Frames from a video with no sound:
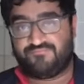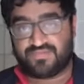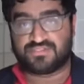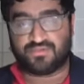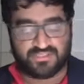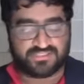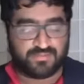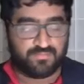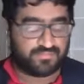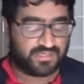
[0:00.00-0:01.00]
physicalism?
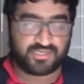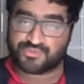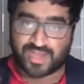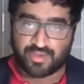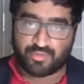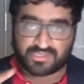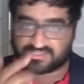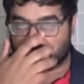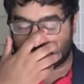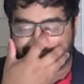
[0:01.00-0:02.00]
Here's why I want to
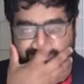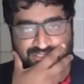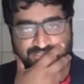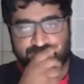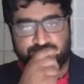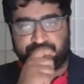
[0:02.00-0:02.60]
suggest it doesn't.